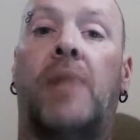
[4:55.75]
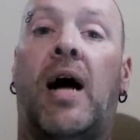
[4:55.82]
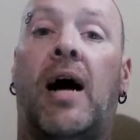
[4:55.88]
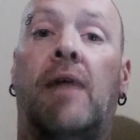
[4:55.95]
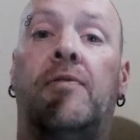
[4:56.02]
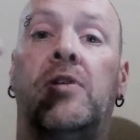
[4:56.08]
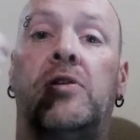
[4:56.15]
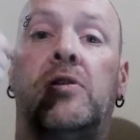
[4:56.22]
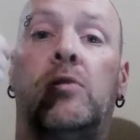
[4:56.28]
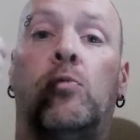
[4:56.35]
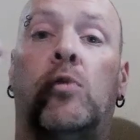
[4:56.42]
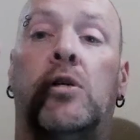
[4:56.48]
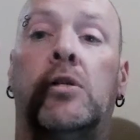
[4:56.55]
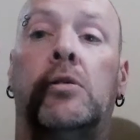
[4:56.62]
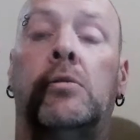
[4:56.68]
Obviously,
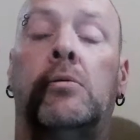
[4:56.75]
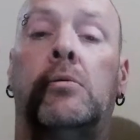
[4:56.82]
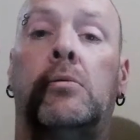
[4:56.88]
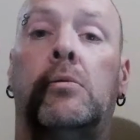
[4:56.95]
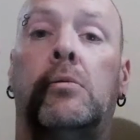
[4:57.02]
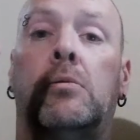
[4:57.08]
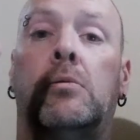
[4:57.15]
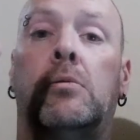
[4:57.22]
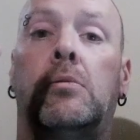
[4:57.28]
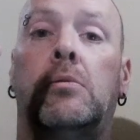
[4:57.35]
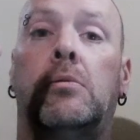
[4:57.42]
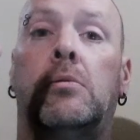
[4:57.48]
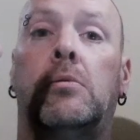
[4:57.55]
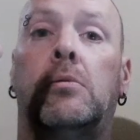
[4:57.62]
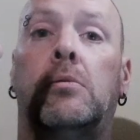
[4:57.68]
1,
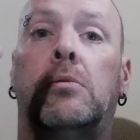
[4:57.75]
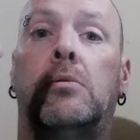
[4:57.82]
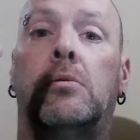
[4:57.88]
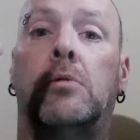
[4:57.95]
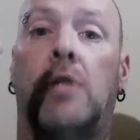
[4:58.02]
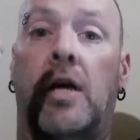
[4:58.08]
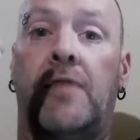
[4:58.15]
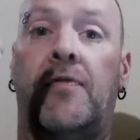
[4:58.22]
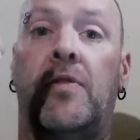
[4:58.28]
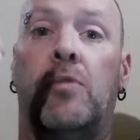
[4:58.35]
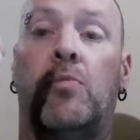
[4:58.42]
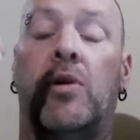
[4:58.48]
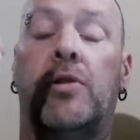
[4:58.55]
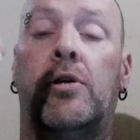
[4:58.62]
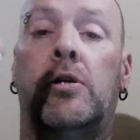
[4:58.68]
life of the
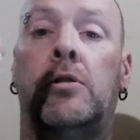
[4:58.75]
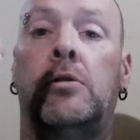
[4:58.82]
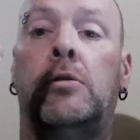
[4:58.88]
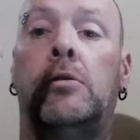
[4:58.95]
mother.